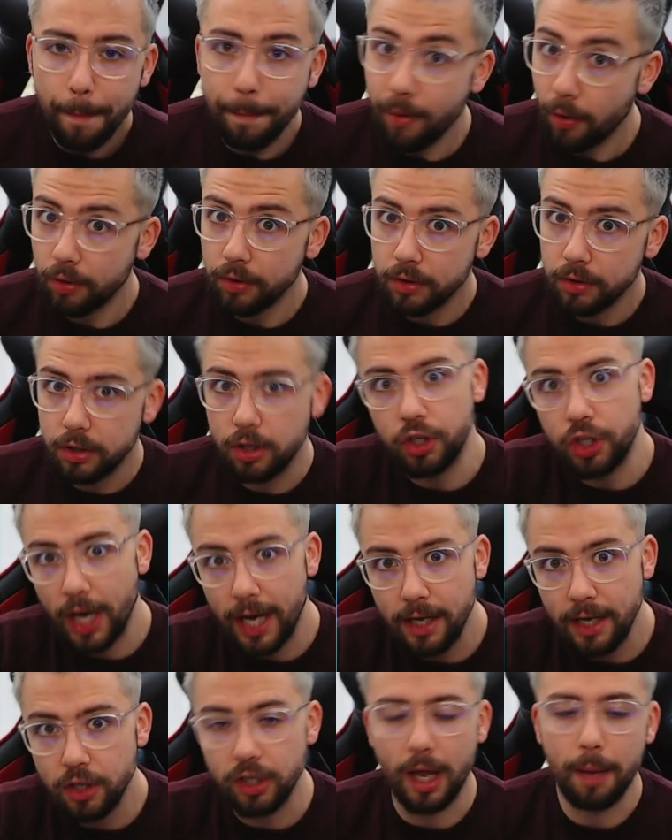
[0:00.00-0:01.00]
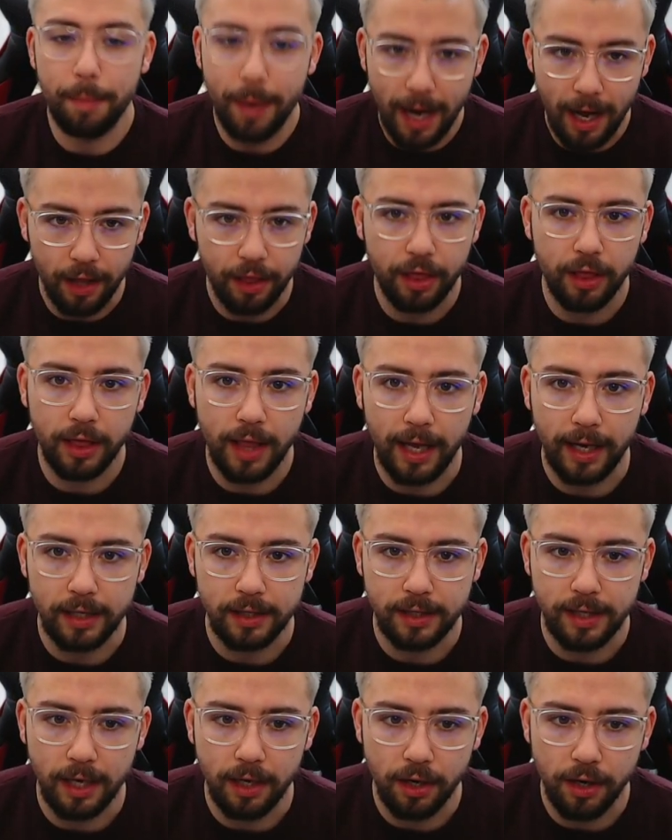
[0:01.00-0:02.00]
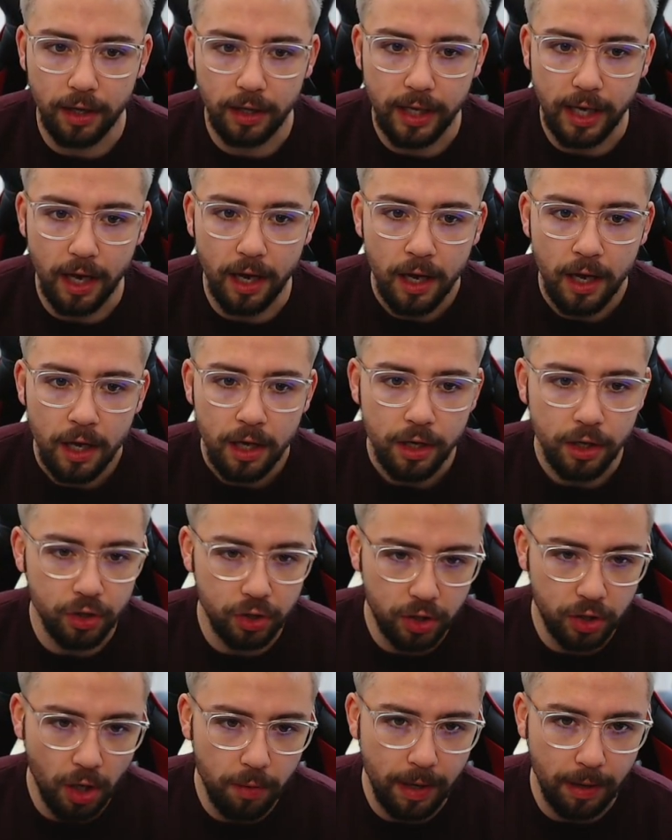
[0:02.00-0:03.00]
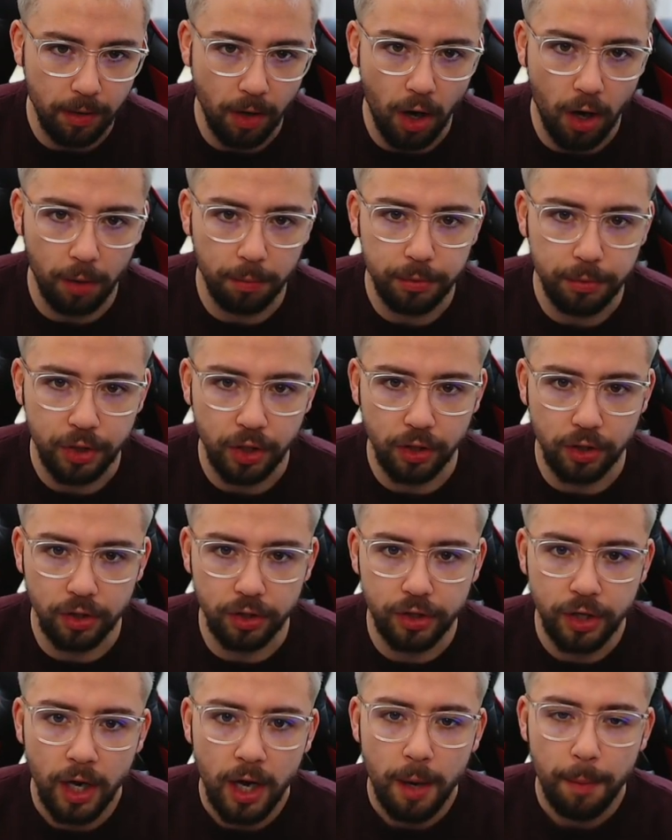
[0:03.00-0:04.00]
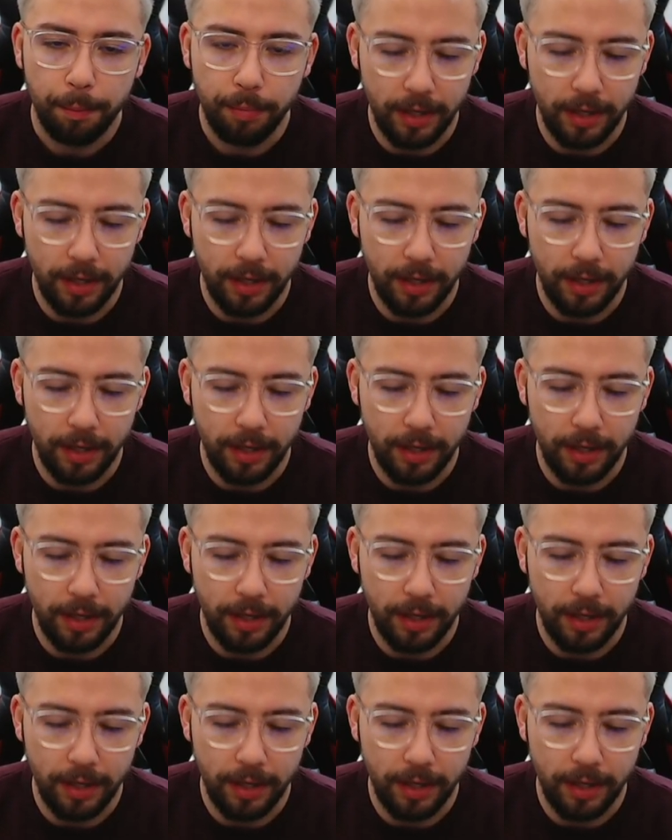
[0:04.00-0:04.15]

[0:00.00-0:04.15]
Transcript: But to change that path, like I said earlier, you just go down to options,